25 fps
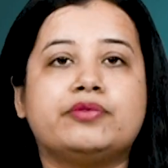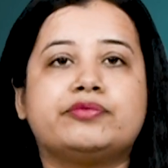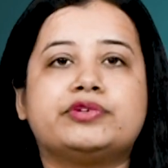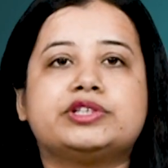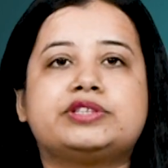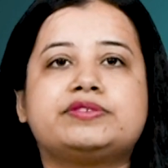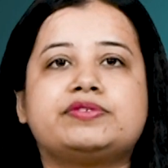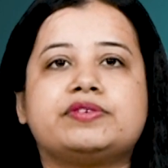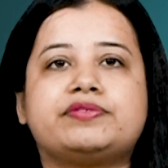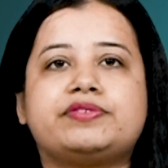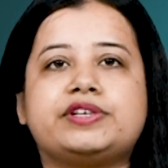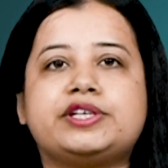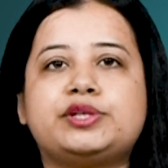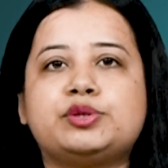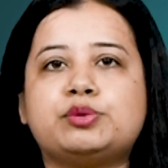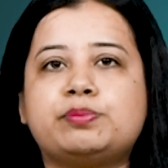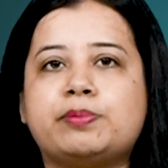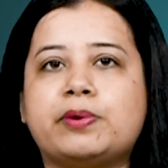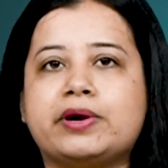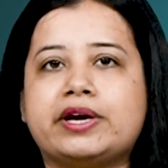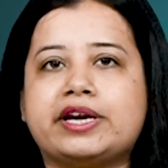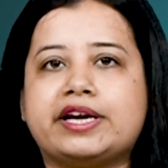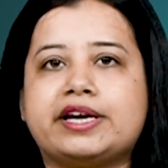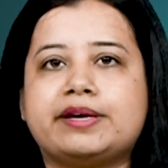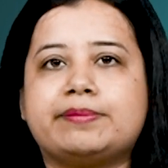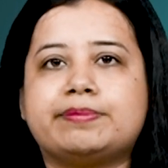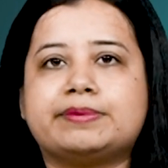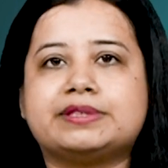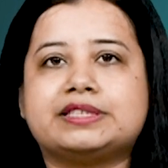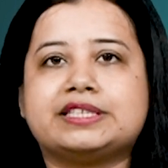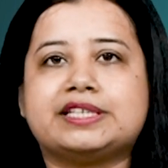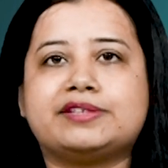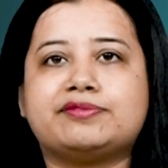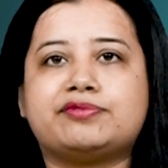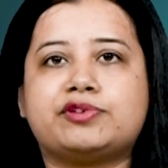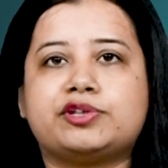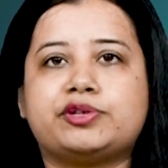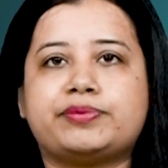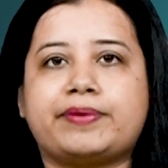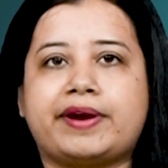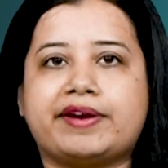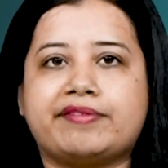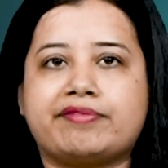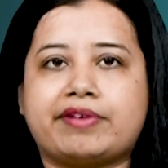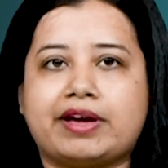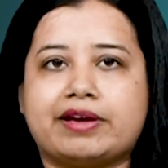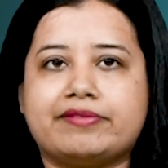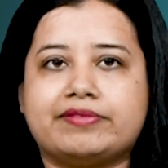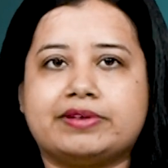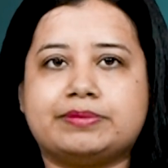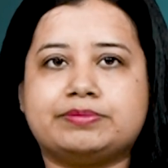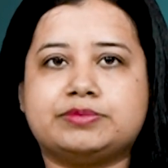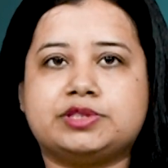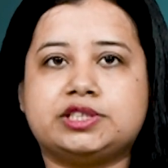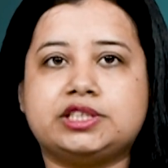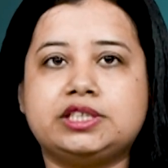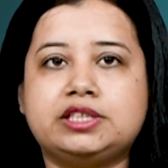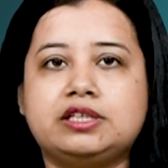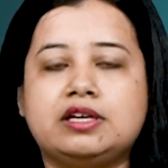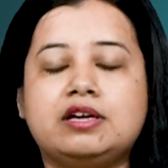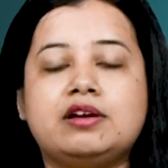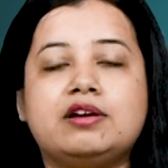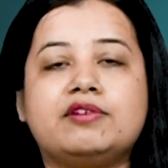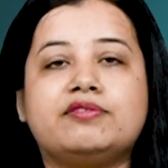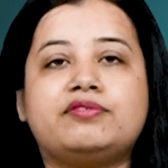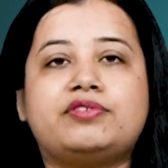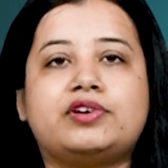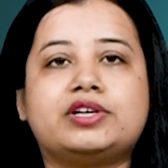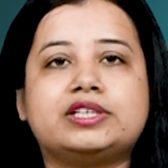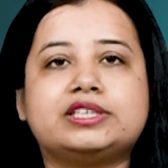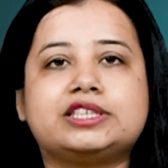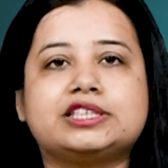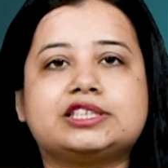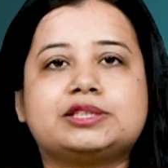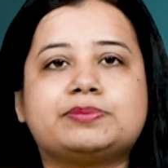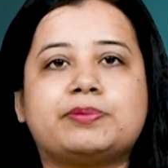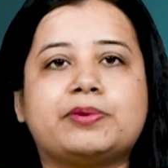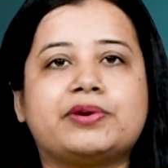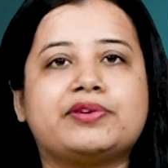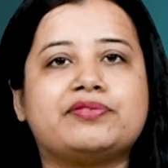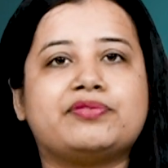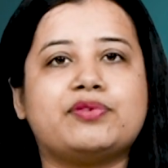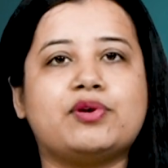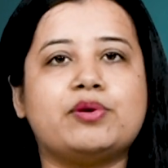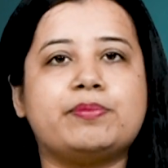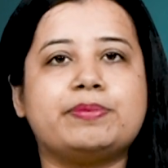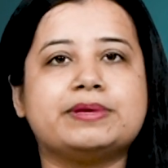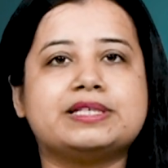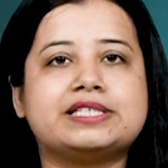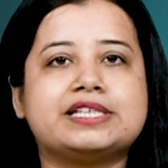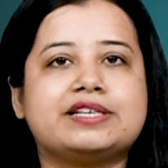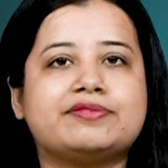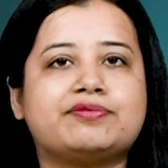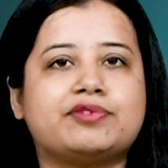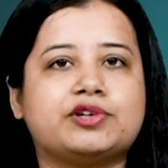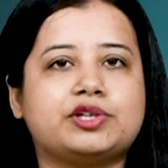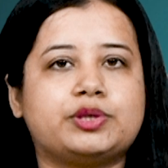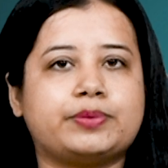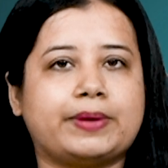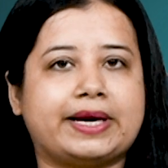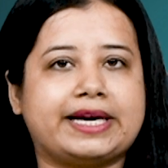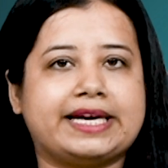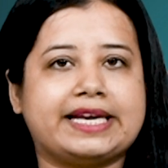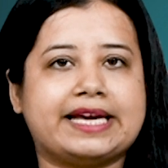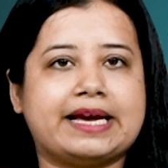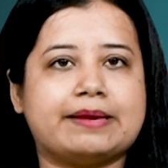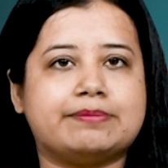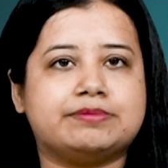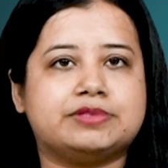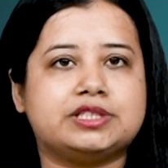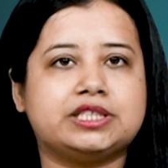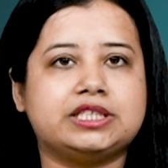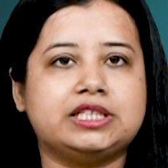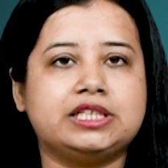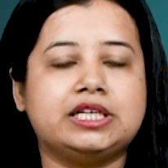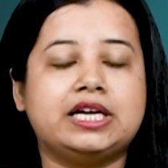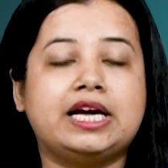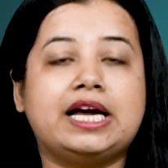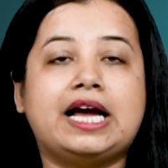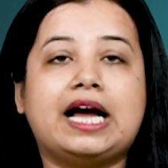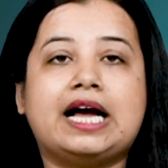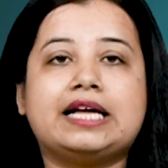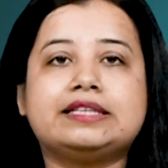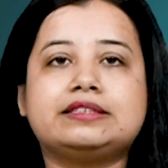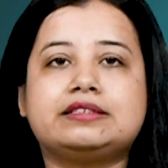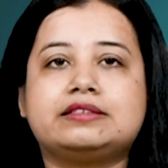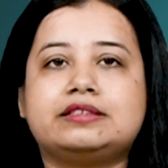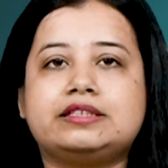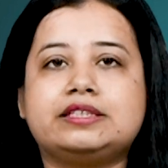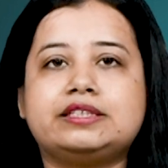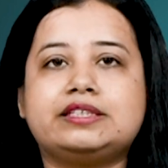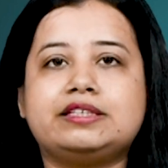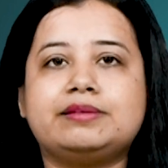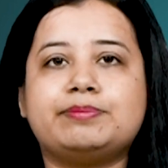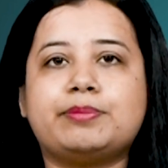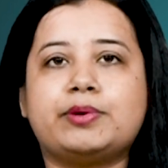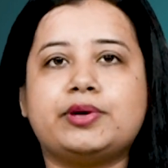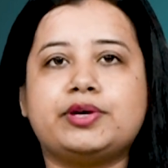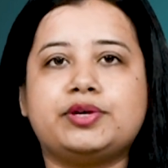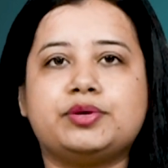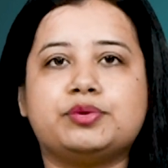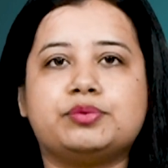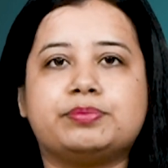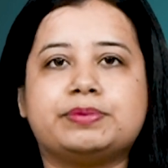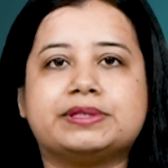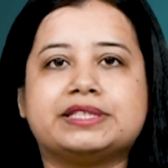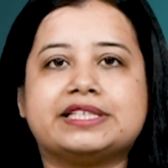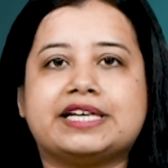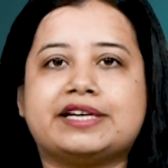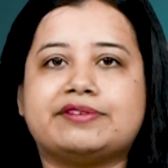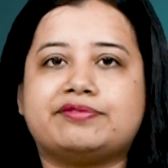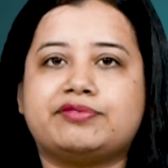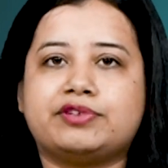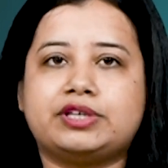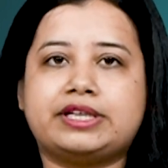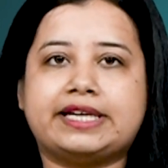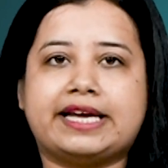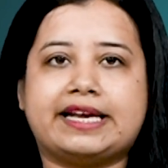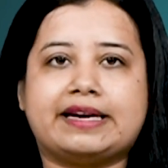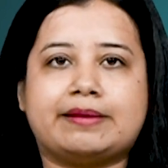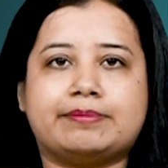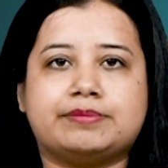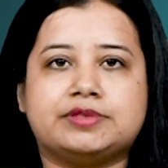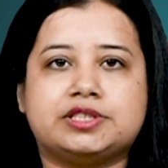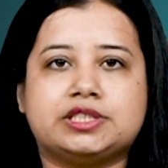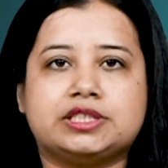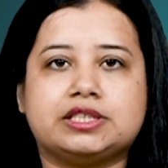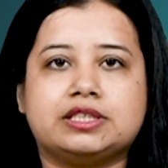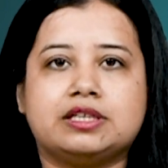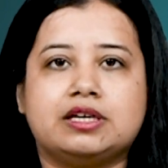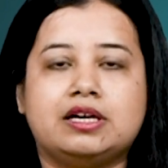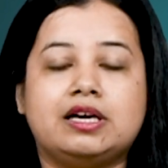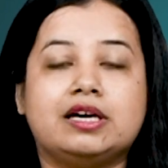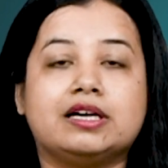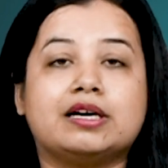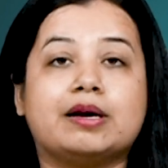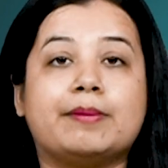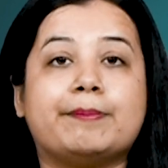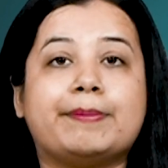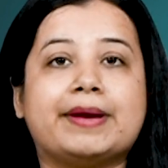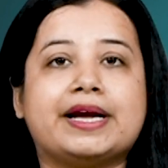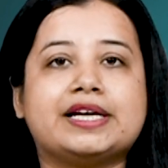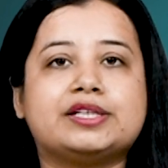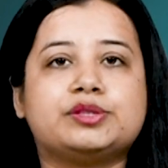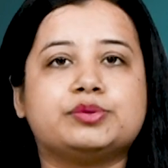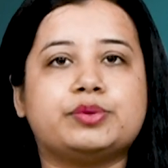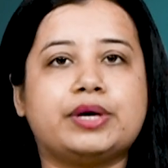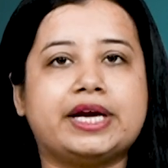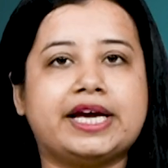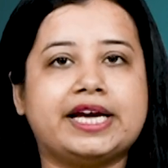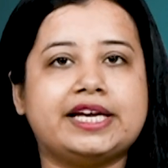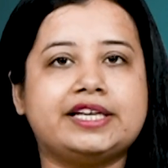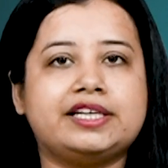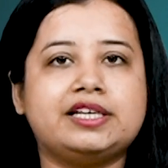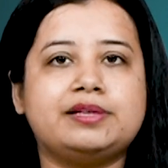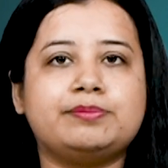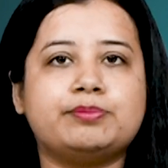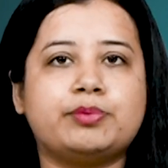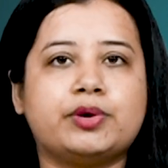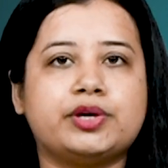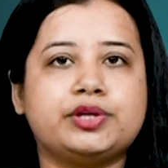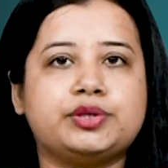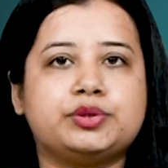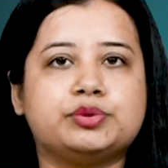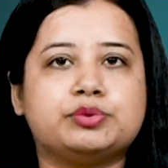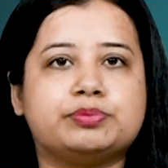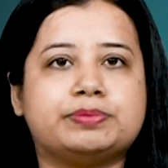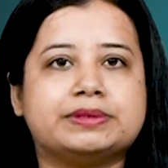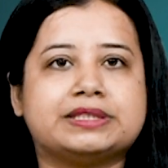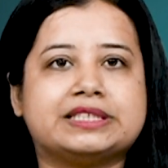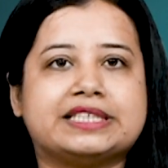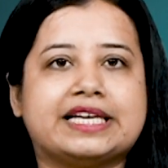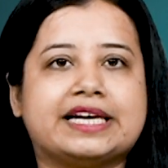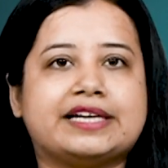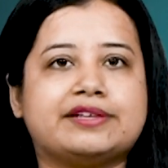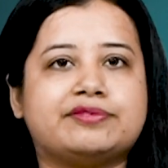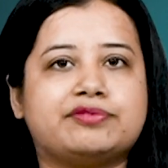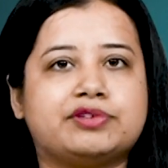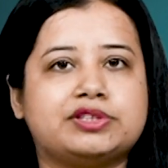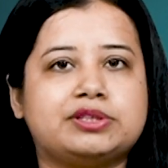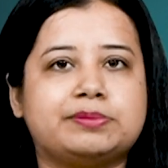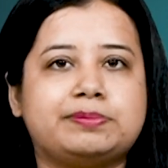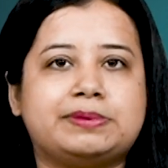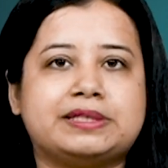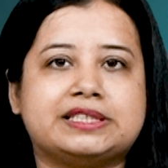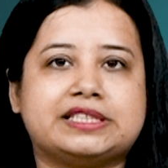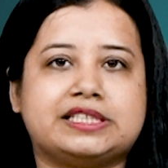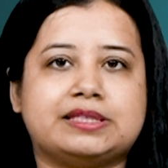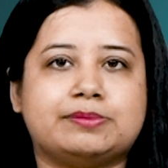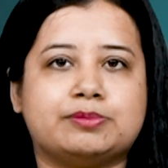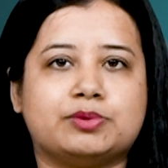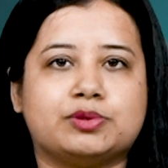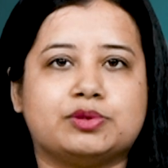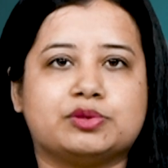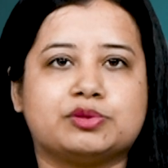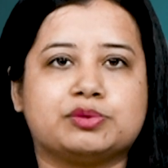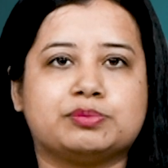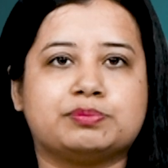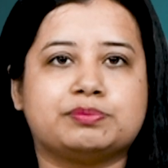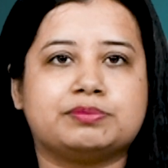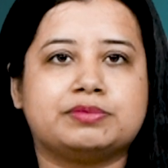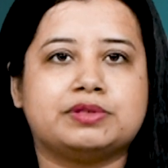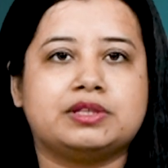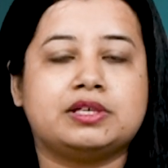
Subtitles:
was 52.8% for 25 mg, 46.4% for 20 mg, and 33.2% for 10 mg, compared to 18.2% for the placebo group.